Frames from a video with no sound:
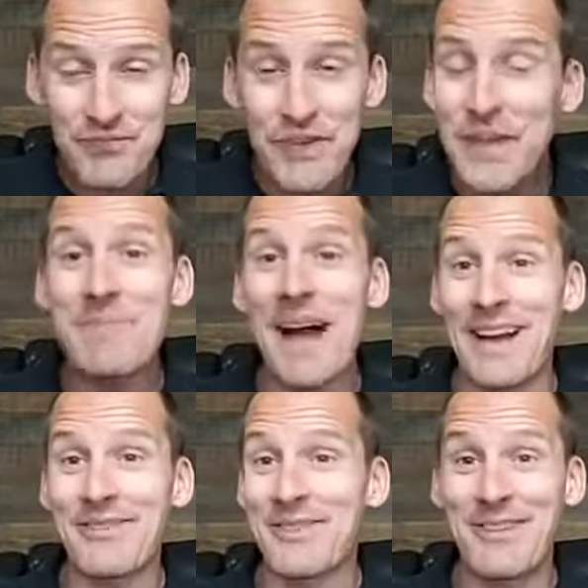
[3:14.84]

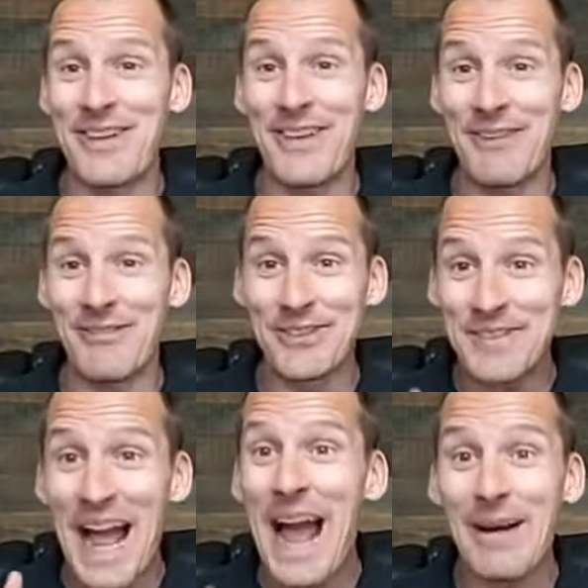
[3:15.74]
Feedback from the event was
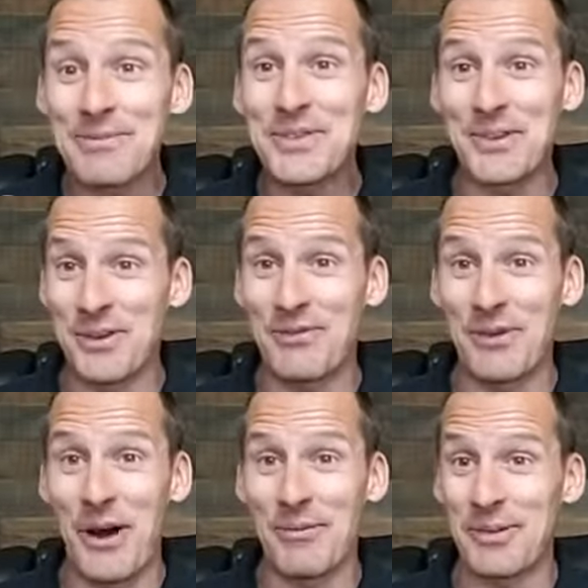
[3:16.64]
absolutely
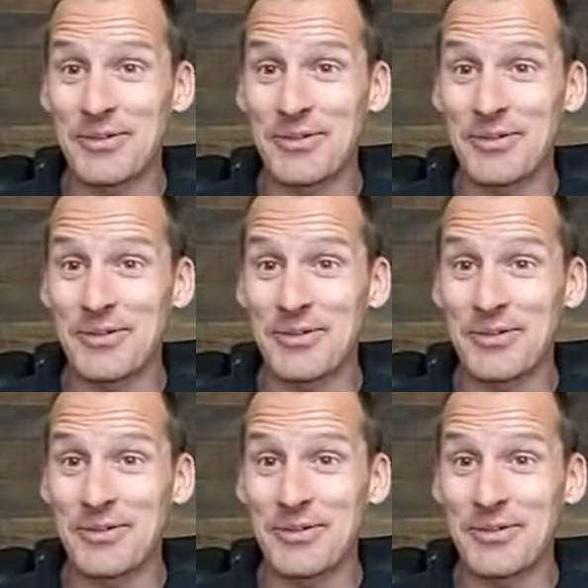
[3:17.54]
phenomenal.